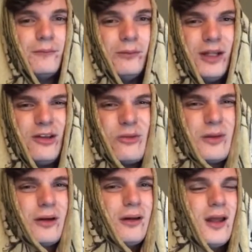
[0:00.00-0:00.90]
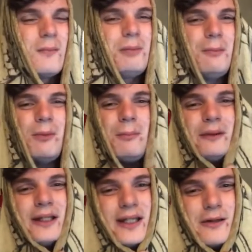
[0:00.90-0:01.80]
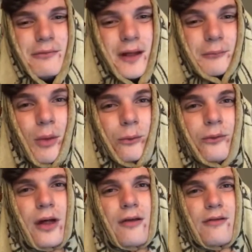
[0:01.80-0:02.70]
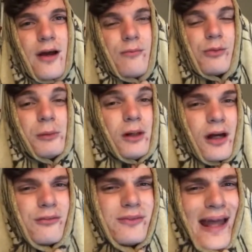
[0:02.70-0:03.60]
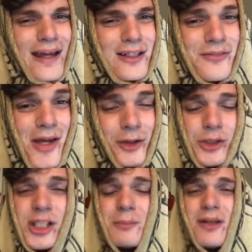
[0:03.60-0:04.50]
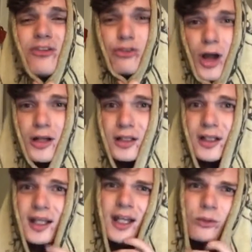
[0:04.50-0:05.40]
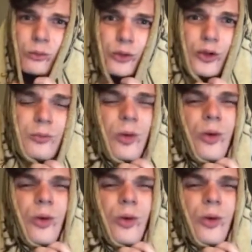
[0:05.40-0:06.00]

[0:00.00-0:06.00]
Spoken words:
It's weird. People believe that poltergeists come from a lot of negative energy being stuck in a room